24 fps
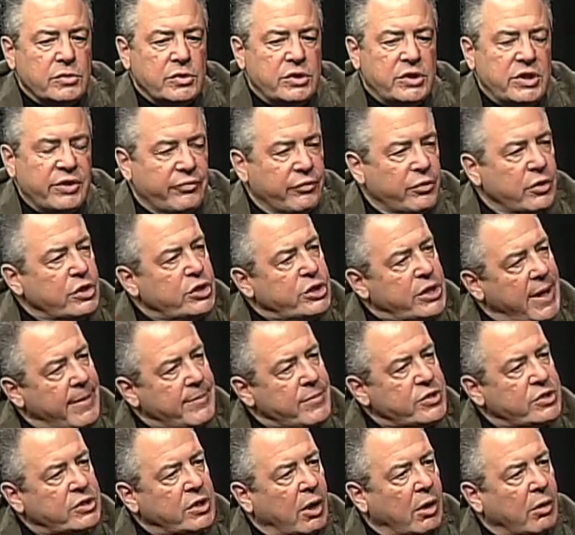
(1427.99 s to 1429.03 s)
different
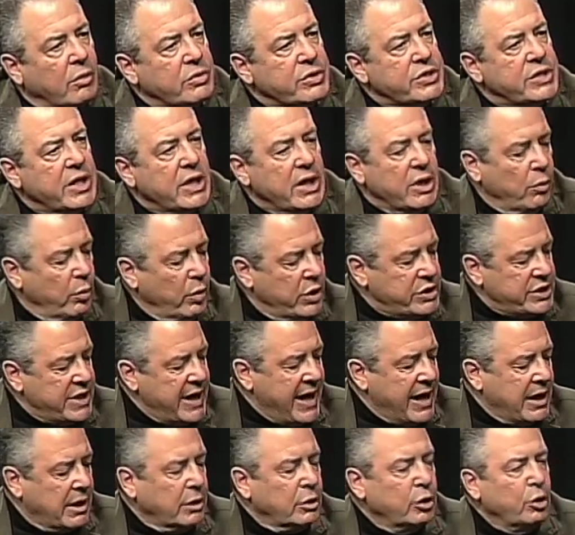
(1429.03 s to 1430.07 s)
gemstones which
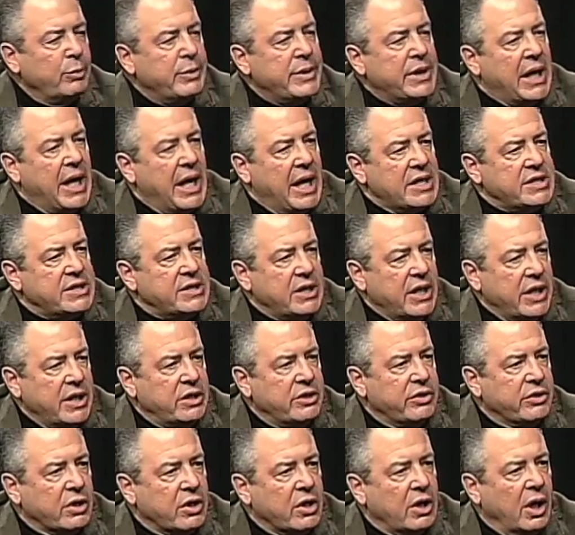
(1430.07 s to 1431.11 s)
add a luminosity
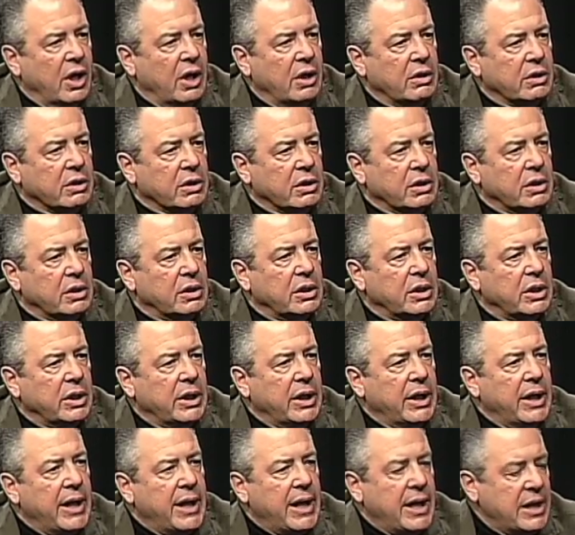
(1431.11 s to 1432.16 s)
to the color Absolutely.